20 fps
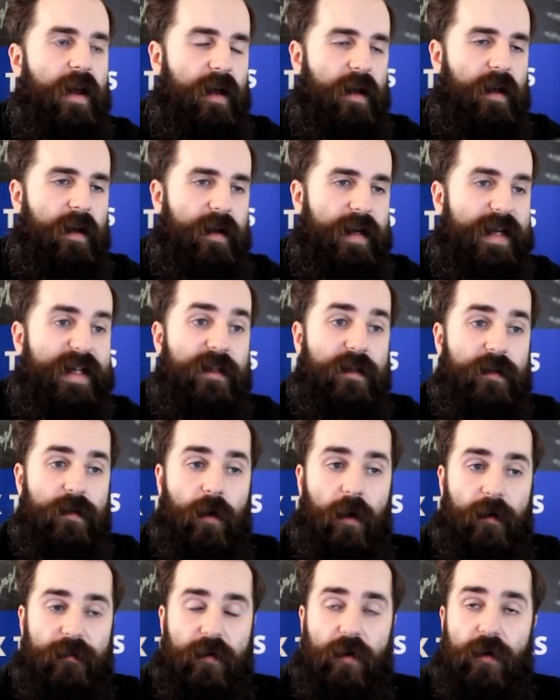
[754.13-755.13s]
It
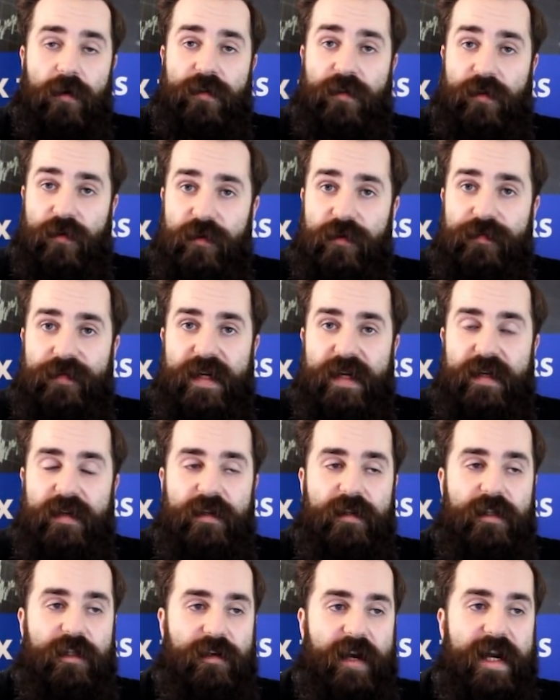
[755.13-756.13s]
of course could be
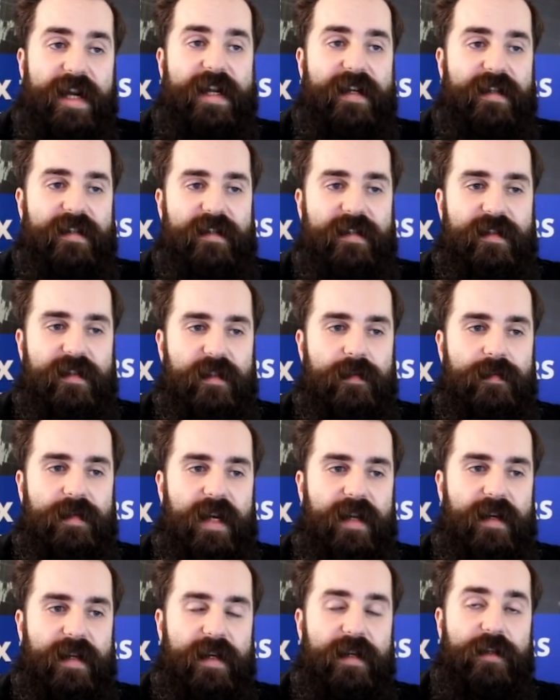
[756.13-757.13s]
the trading system
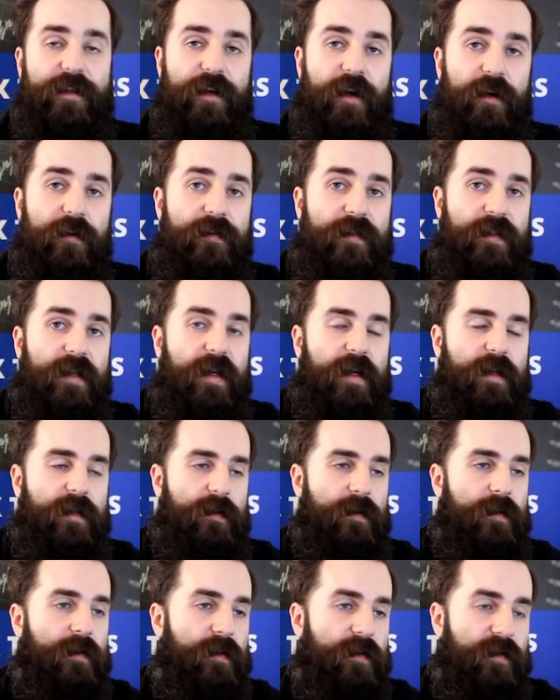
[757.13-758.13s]
that he chose
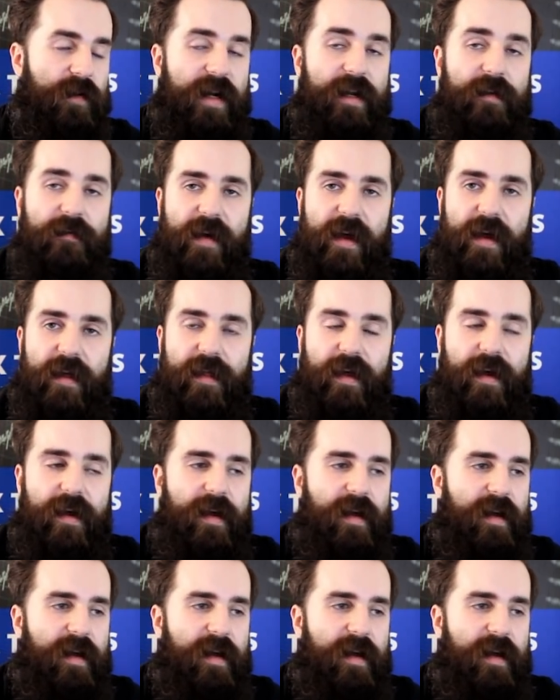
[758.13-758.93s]
to trade with.